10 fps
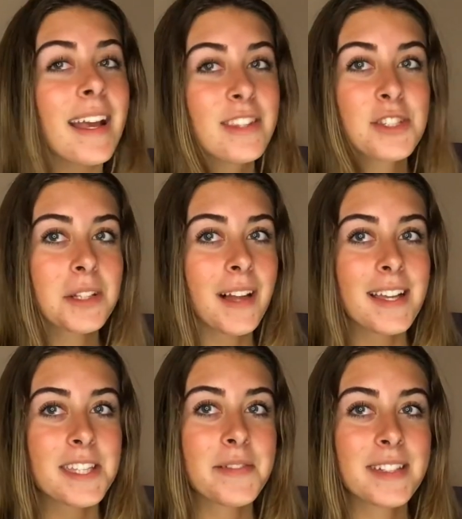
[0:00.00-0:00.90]
it's July
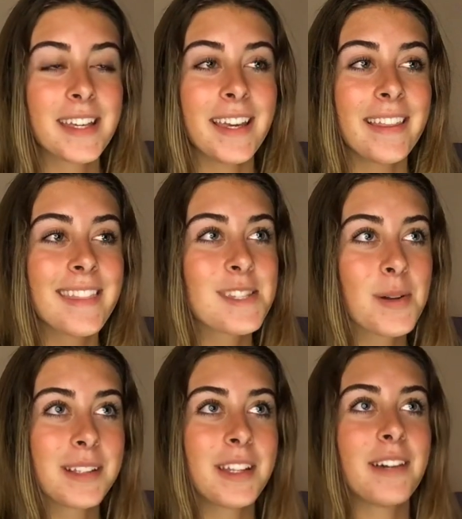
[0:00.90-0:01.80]
17th, so
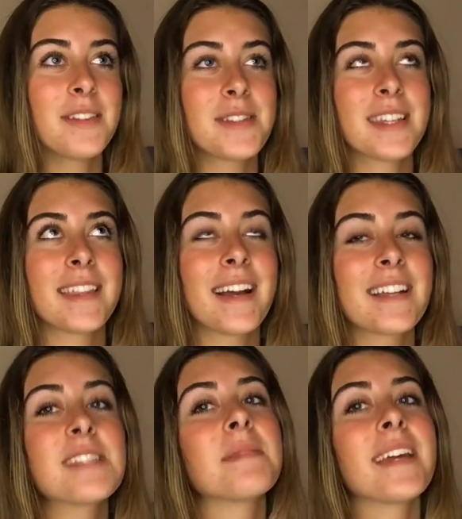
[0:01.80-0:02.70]
I love using that
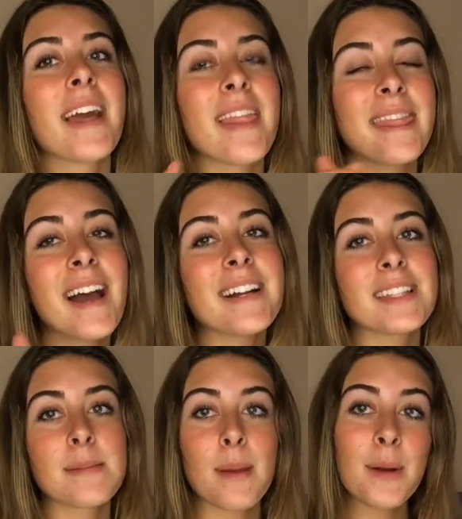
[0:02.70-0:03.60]
because I'm like,
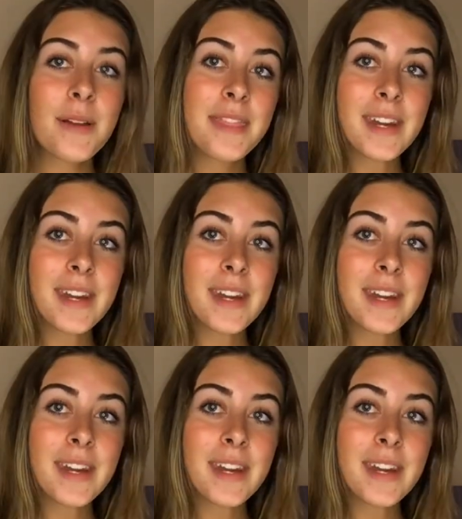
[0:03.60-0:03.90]
that's my birthday.